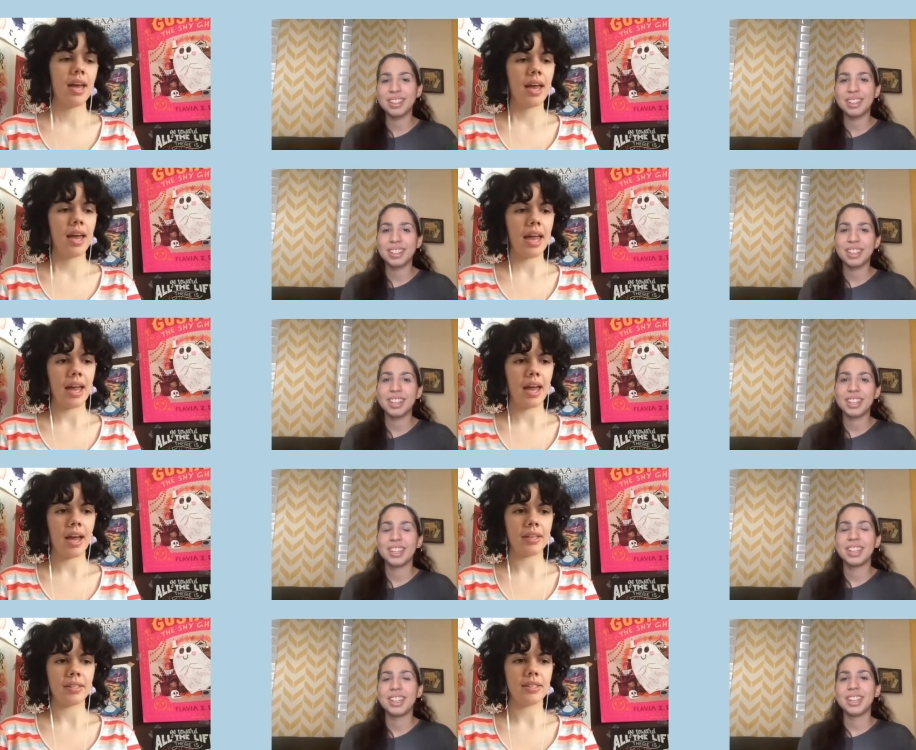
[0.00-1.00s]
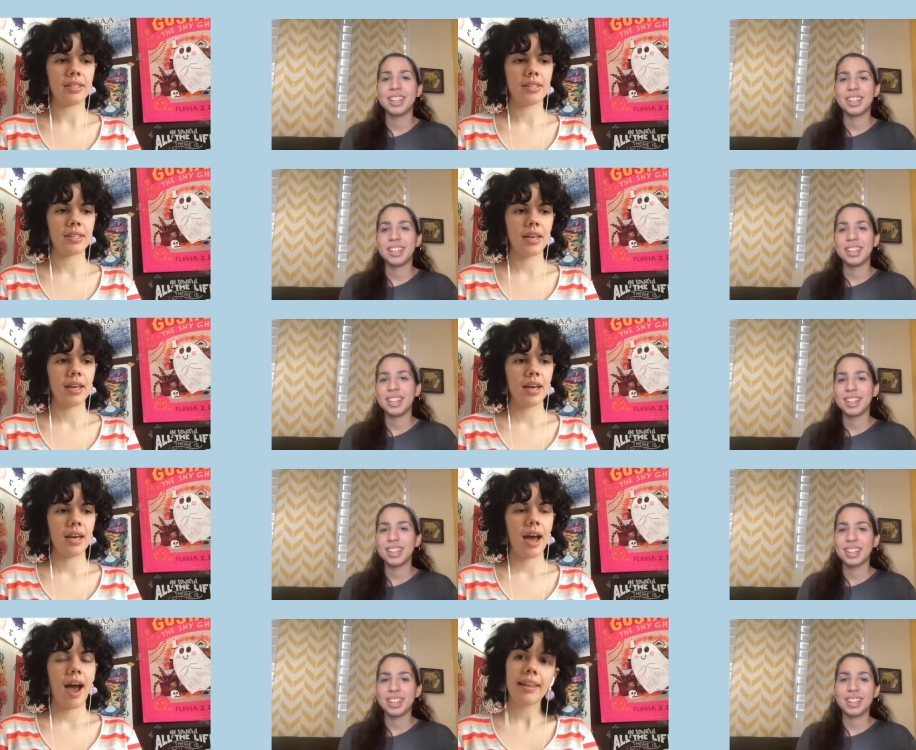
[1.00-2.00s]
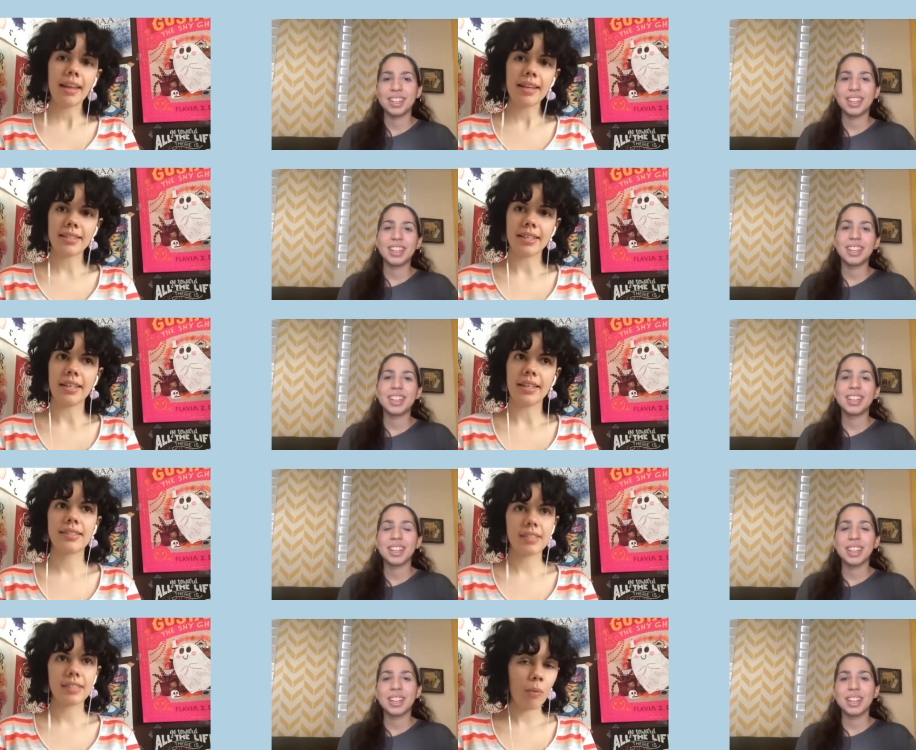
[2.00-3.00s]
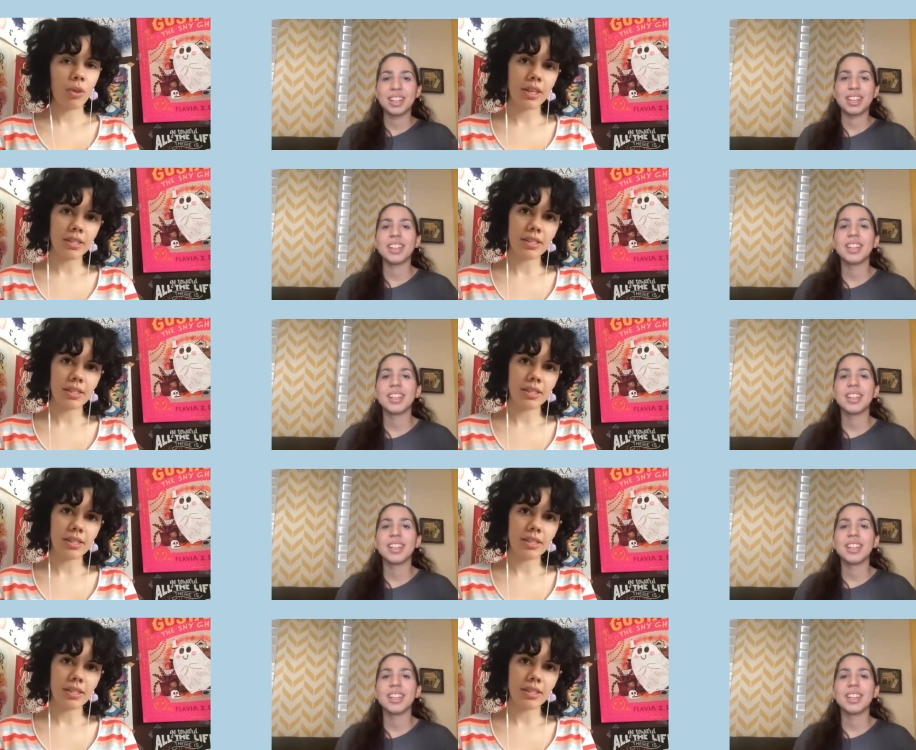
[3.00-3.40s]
Speaker 1: and I liked it. It's the same one that's in the